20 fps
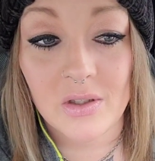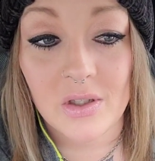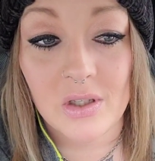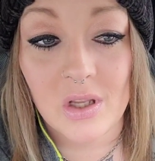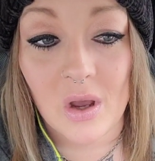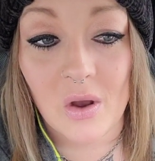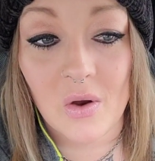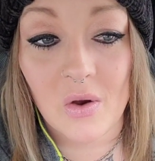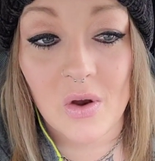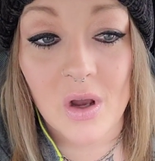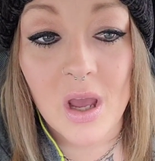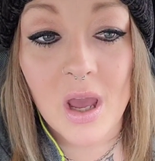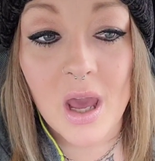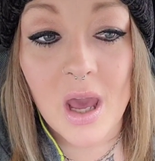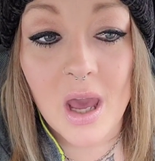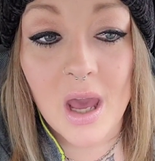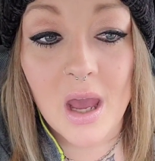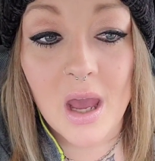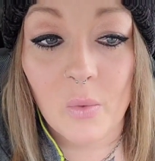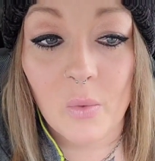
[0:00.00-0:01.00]
So
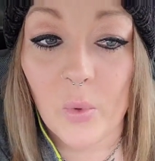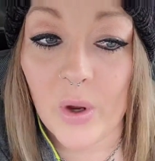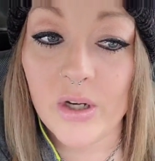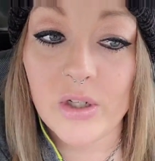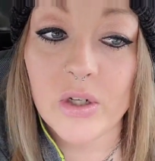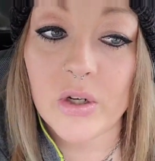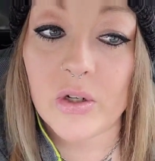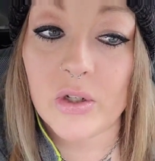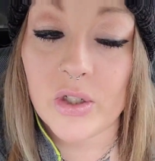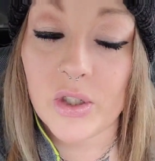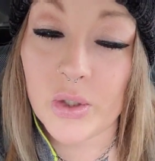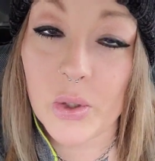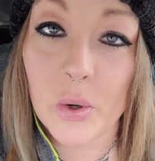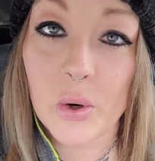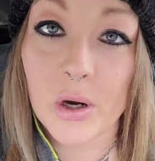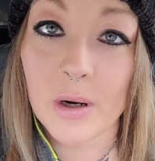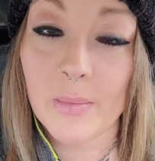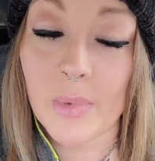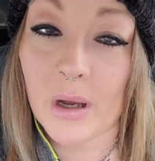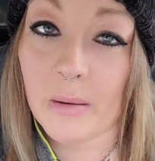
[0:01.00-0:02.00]
winter
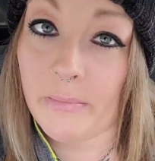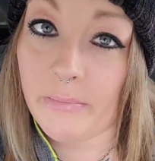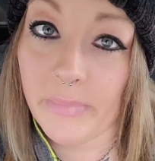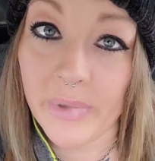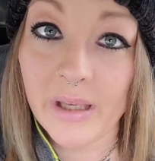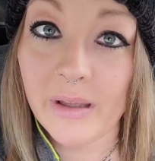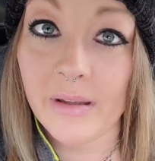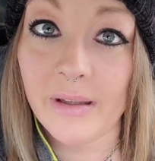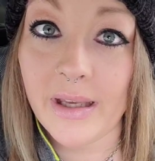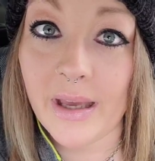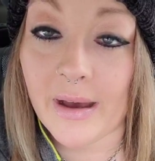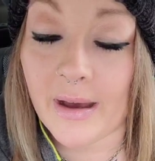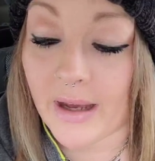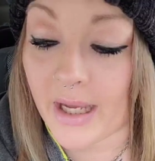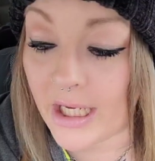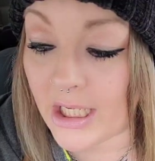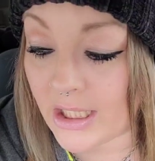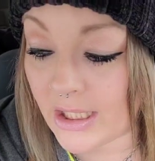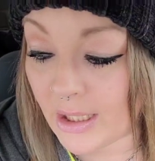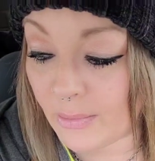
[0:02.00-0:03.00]
storm Amelia
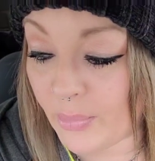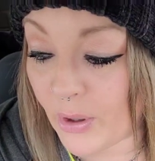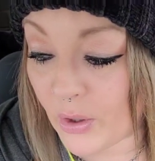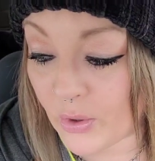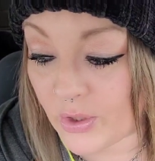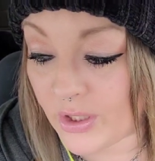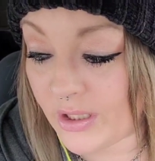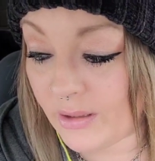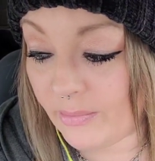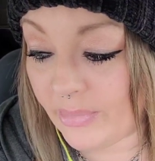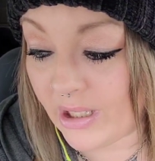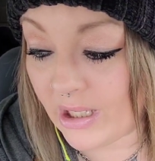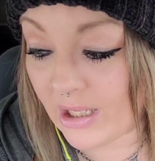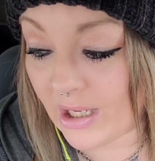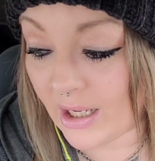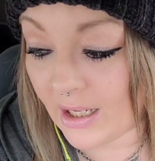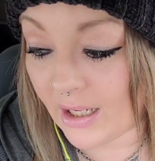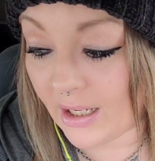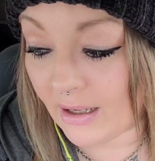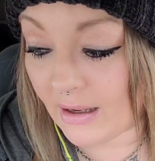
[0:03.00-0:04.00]
is supposed to be
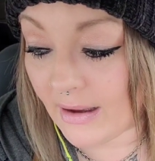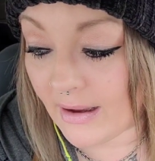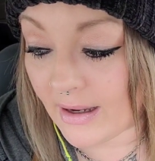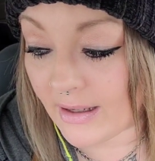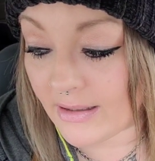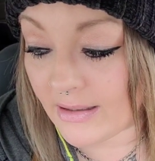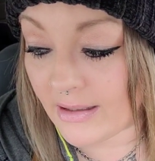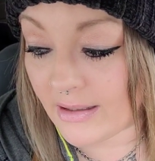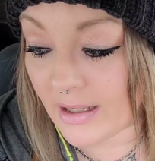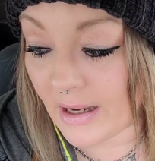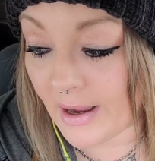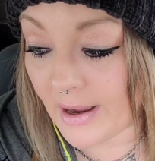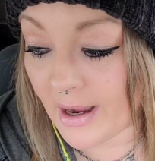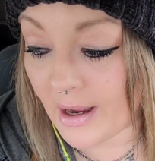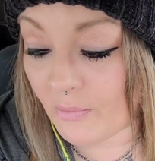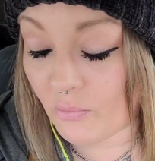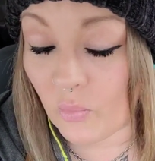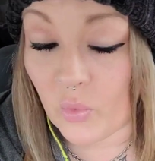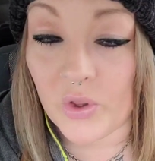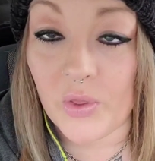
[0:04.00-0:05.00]
hitting us
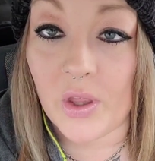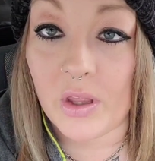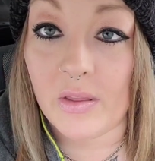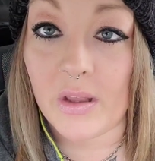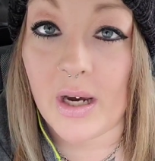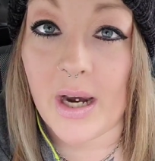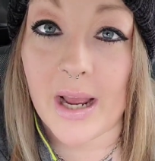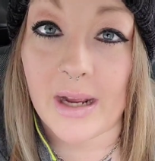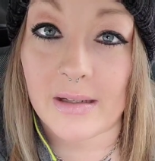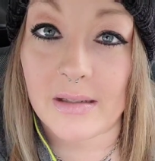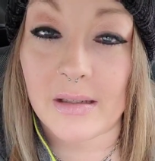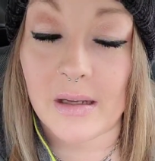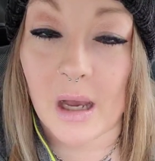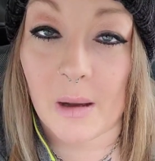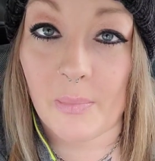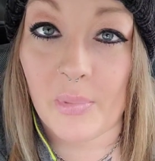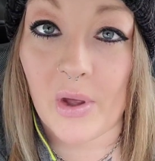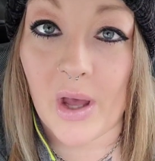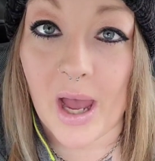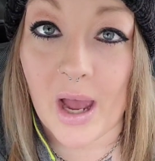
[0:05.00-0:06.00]
um, within the next
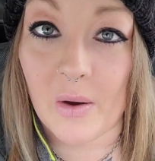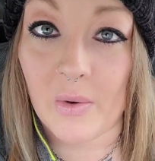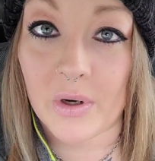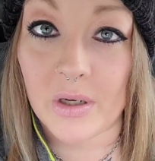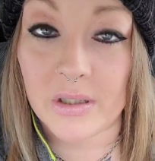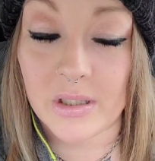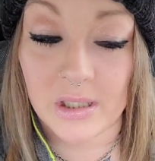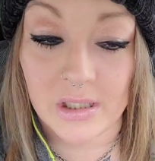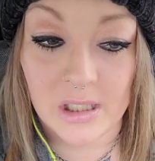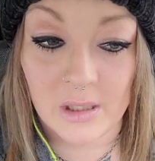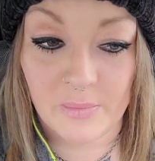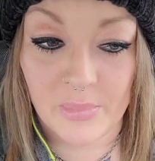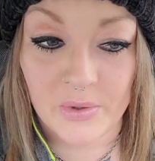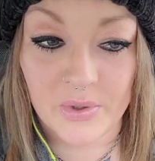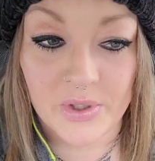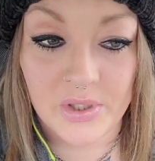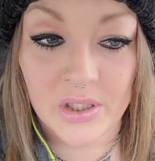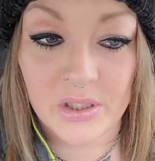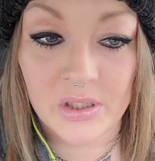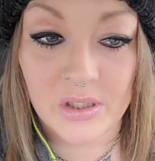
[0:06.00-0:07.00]
couple hours. It's
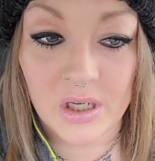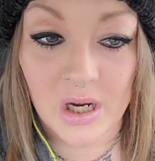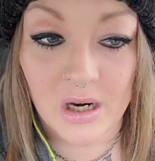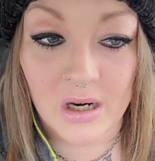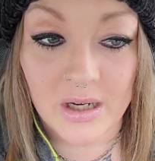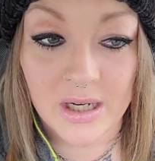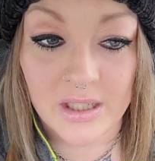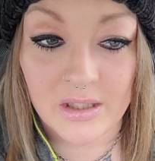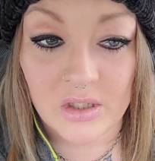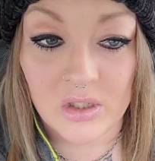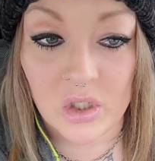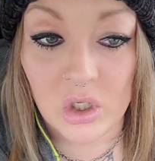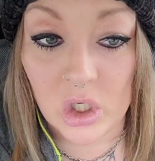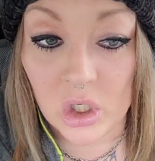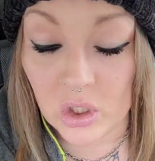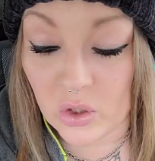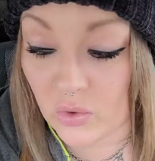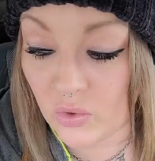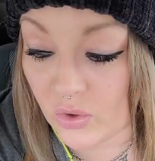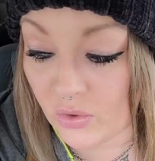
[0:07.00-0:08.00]
supposed to start. It's
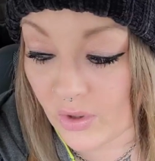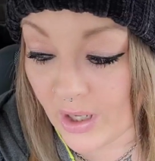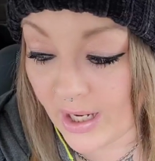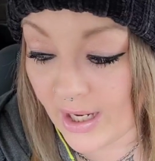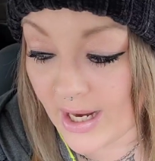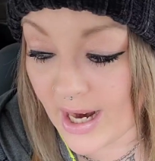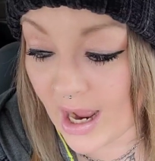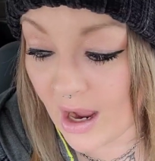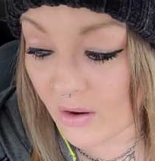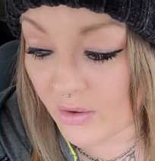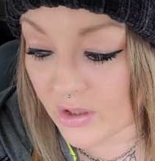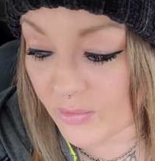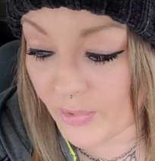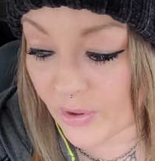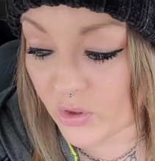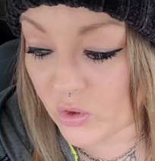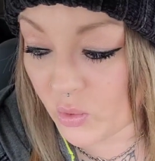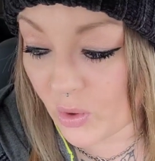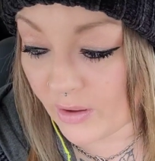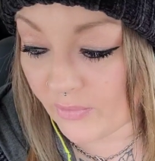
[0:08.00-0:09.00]
noon right now. It's
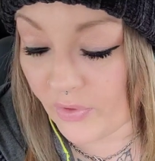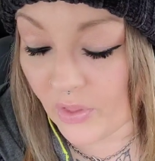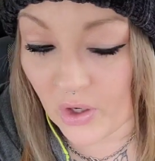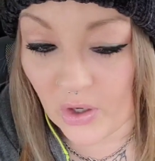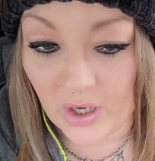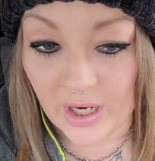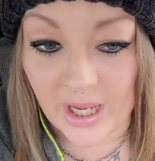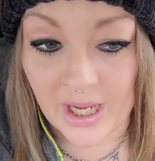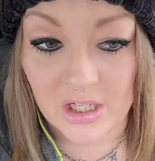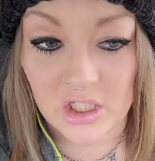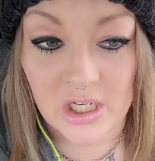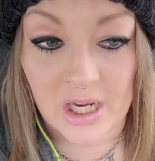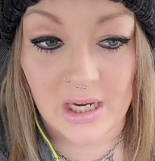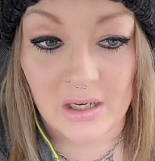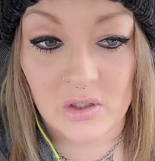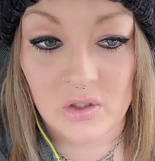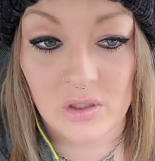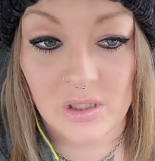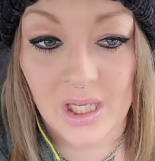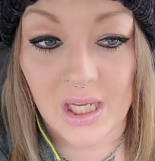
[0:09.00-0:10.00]
about 1230ish
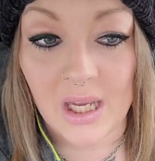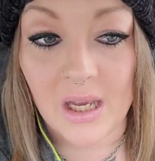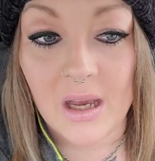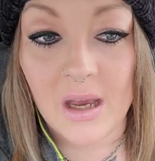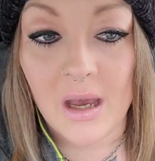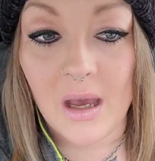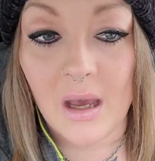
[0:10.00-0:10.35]
actually.